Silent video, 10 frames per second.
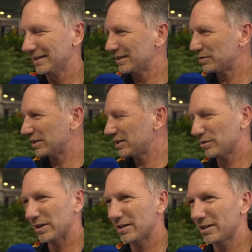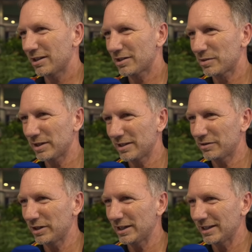think 22 out of the last
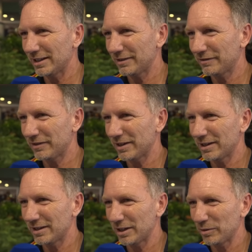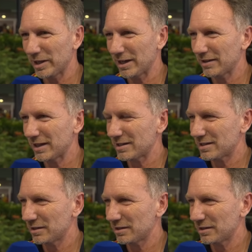23, if you know, without that.